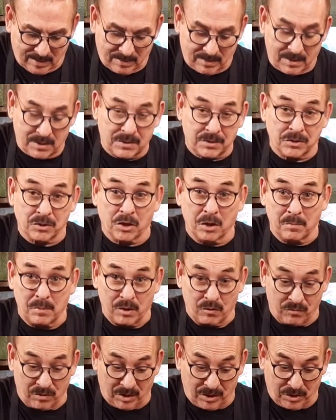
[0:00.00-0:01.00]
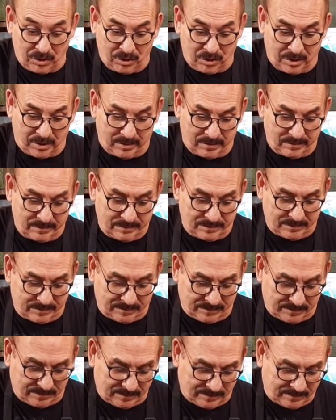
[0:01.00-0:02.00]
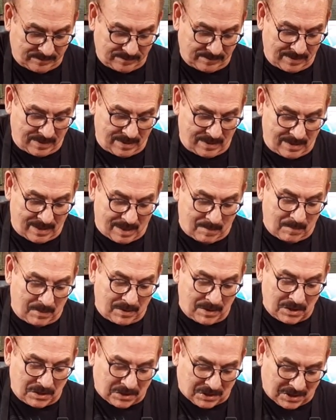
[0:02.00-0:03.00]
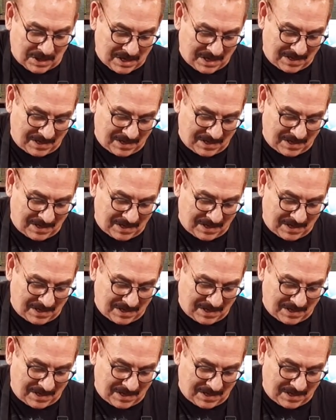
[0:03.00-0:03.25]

This is going to be really good. I mean, this